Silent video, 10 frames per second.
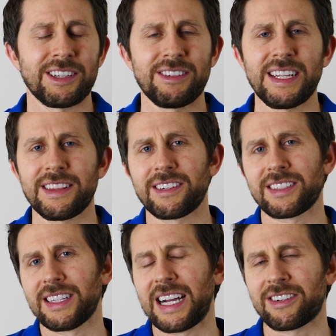you need those
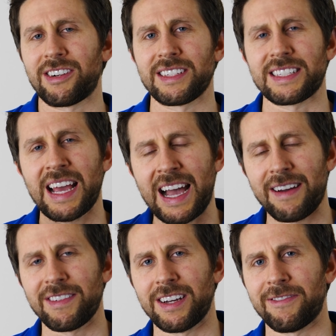electrons to
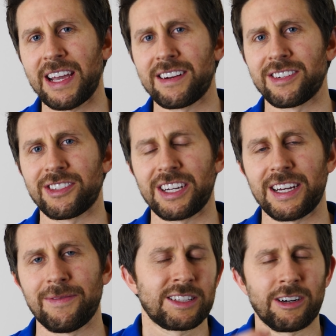have enough
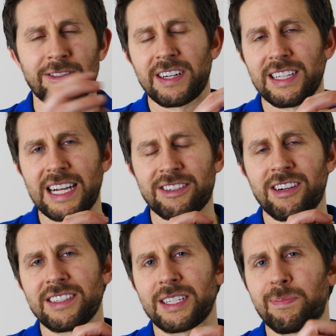energy. So if an
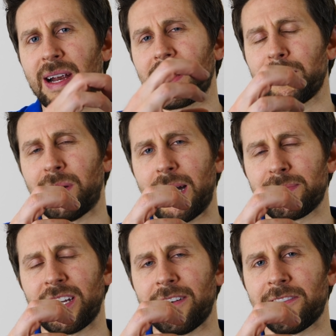electron just barely
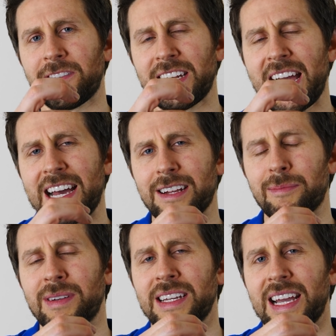pops off of an
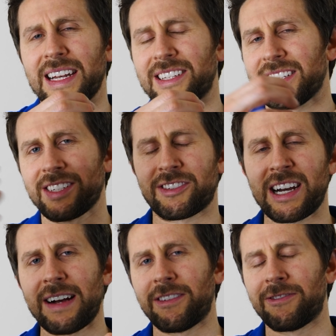atom and doesn't
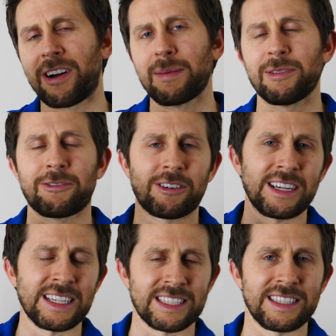travel far before
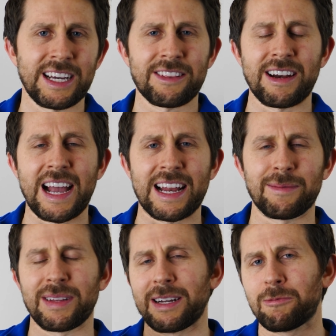it hits another
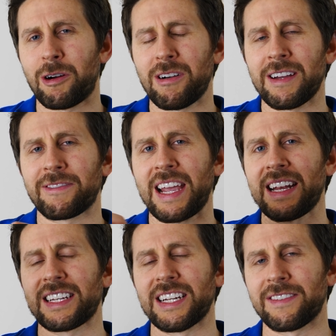atom, then it won't have
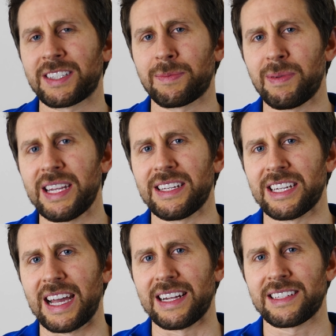gained enough speed
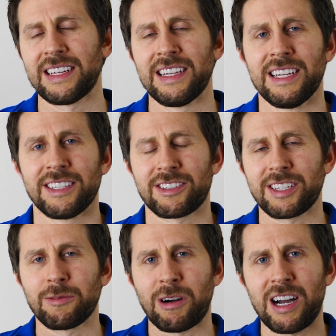yet. So
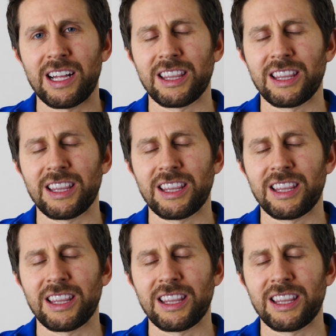you want a